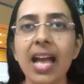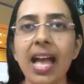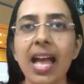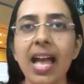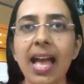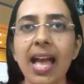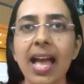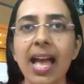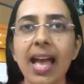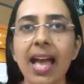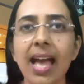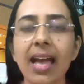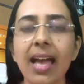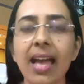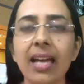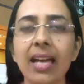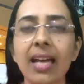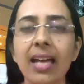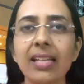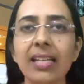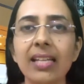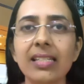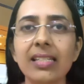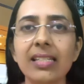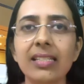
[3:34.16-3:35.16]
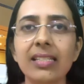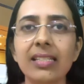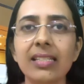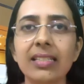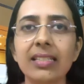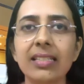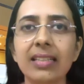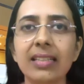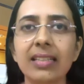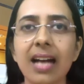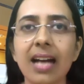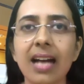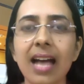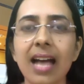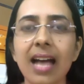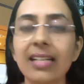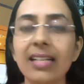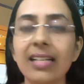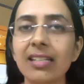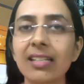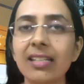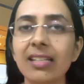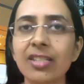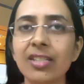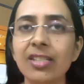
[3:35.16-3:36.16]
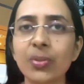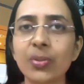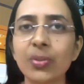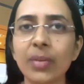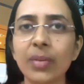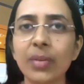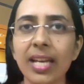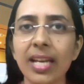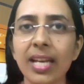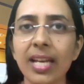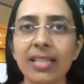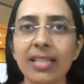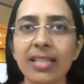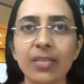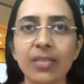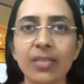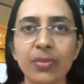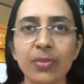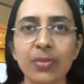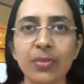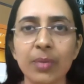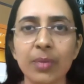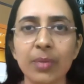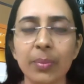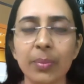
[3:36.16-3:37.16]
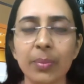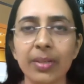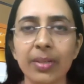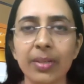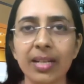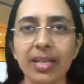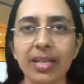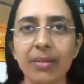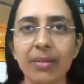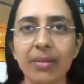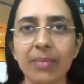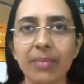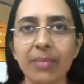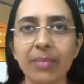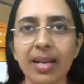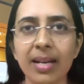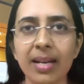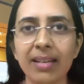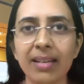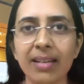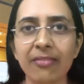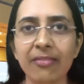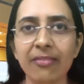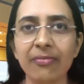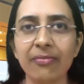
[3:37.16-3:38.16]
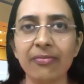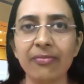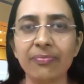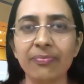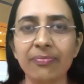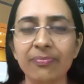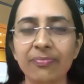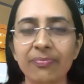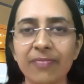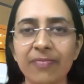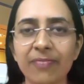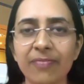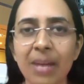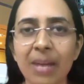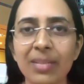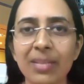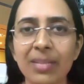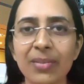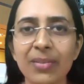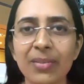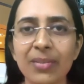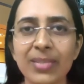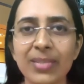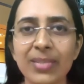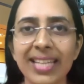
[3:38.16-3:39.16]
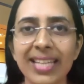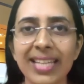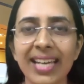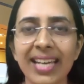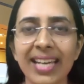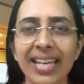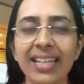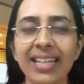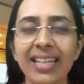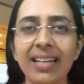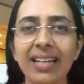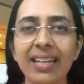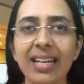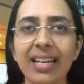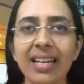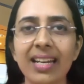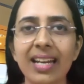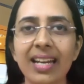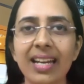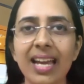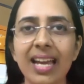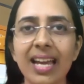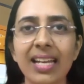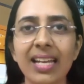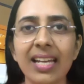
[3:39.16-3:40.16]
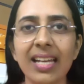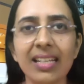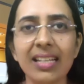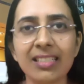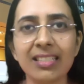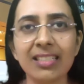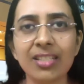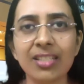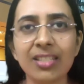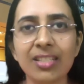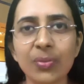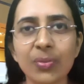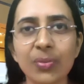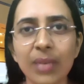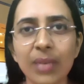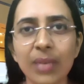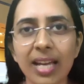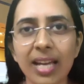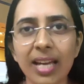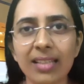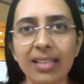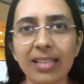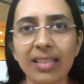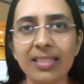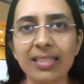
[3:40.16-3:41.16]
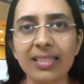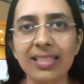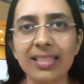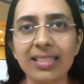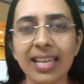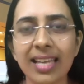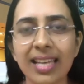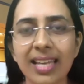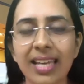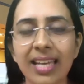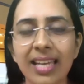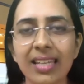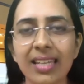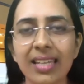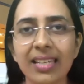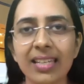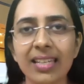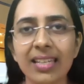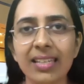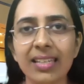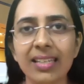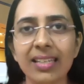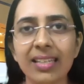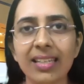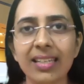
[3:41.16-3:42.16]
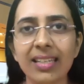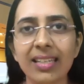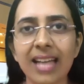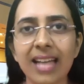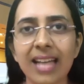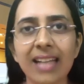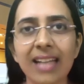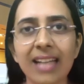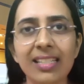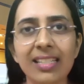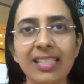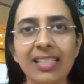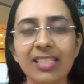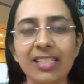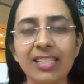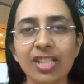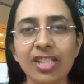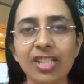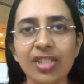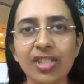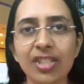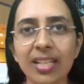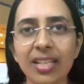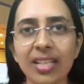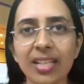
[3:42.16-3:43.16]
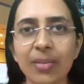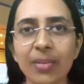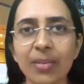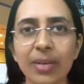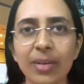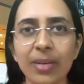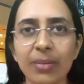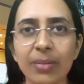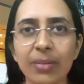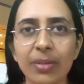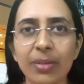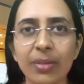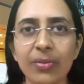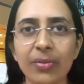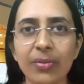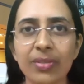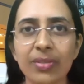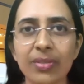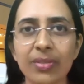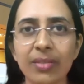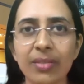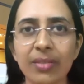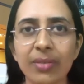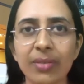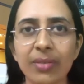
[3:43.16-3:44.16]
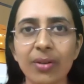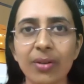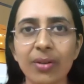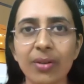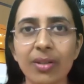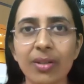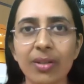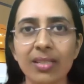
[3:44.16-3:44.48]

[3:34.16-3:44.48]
And I cut 2 cakes. It was my birthday. My family was there and I cut 2 cakes and I didn't touch anyone because they were not